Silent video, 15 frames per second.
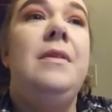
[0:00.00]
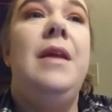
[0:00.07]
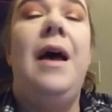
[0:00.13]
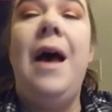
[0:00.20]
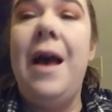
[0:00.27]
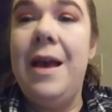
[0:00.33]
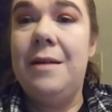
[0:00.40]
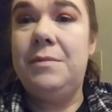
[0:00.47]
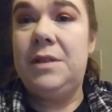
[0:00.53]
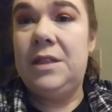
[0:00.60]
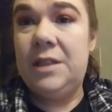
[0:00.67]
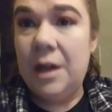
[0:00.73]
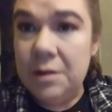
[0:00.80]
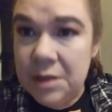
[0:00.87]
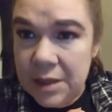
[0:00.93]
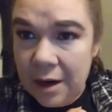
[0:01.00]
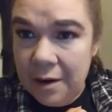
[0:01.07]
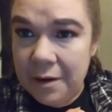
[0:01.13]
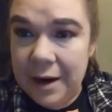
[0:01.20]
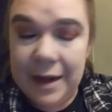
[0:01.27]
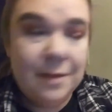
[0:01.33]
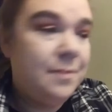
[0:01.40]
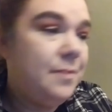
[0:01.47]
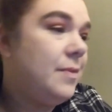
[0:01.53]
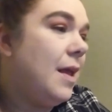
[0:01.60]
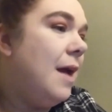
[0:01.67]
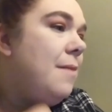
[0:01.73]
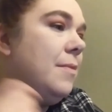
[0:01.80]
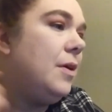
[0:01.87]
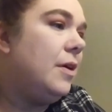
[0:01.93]
I am so sorry.
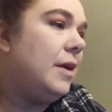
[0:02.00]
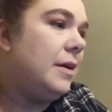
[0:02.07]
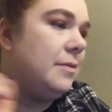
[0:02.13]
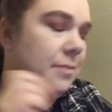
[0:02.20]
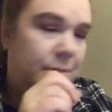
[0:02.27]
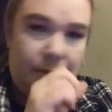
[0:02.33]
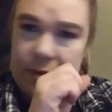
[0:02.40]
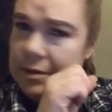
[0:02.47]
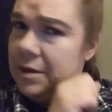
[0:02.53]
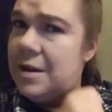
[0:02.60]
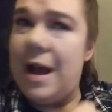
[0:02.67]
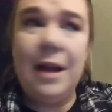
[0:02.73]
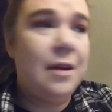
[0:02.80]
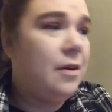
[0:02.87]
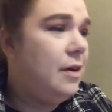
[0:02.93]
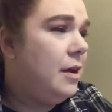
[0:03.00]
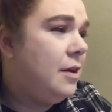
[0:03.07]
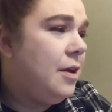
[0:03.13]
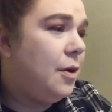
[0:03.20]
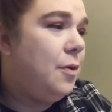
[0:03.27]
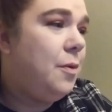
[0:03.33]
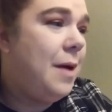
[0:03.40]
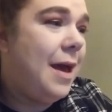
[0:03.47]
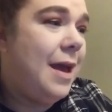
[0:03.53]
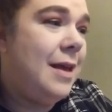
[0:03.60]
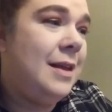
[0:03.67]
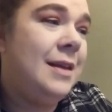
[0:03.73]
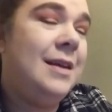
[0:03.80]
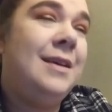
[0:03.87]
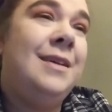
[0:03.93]
I'm not gonna go
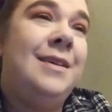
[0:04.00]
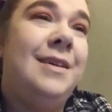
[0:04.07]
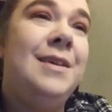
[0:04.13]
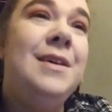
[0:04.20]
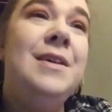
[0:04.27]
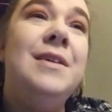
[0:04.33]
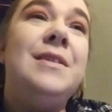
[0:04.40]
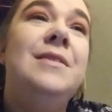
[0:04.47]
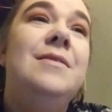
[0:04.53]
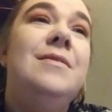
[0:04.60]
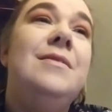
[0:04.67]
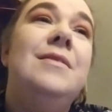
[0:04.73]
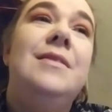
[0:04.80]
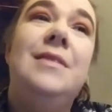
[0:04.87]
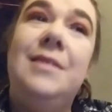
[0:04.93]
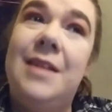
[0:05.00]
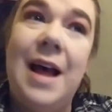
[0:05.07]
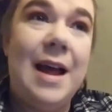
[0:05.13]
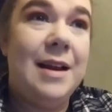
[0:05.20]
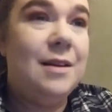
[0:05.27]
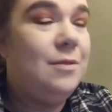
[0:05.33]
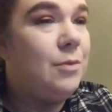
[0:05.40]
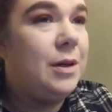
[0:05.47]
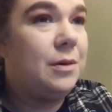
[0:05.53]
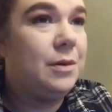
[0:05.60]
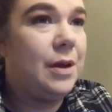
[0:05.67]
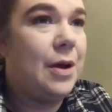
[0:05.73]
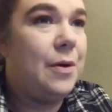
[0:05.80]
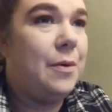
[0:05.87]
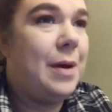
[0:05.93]
away. That will
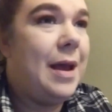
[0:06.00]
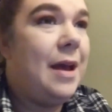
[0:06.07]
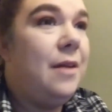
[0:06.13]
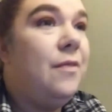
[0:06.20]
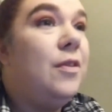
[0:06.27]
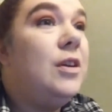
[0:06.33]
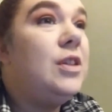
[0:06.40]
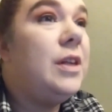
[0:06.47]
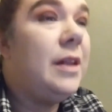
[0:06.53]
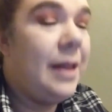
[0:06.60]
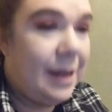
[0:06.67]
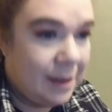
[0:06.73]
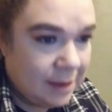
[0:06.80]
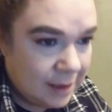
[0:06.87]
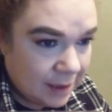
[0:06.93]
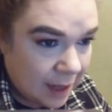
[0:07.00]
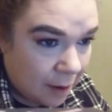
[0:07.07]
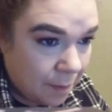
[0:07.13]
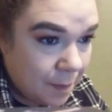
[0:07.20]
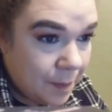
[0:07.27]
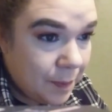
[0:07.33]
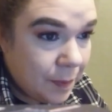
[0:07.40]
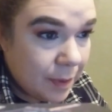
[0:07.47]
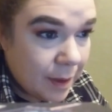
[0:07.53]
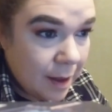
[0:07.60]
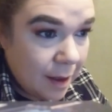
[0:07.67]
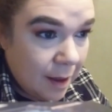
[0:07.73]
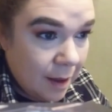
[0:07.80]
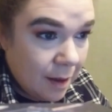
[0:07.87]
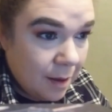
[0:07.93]
go away, unfortunately. So,
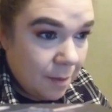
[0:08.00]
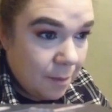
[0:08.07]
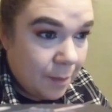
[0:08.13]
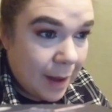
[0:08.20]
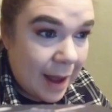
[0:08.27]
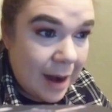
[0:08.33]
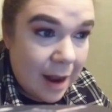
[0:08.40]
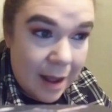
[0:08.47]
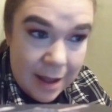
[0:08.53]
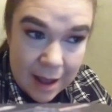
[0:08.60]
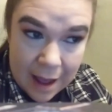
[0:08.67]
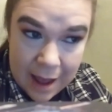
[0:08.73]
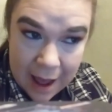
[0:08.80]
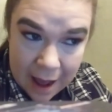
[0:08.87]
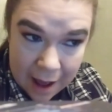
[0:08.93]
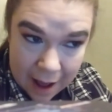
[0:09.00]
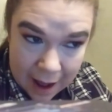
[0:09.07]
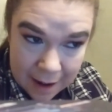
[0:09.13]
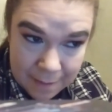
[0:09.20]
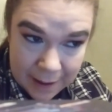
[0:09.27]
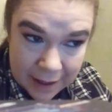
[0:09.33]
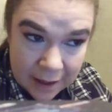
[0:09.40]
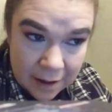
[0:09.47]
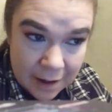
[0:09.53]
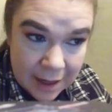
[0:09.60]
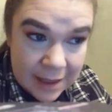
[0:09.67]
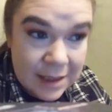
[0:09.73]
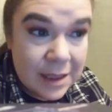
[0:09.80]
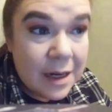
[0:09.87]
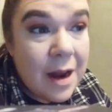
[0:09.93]
but yeah, I'd be
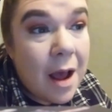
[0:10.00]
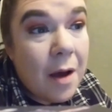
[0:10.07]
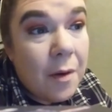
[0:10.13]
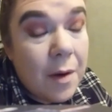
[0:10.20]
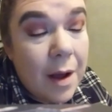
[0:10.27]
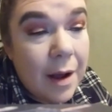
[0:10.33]
curious to know.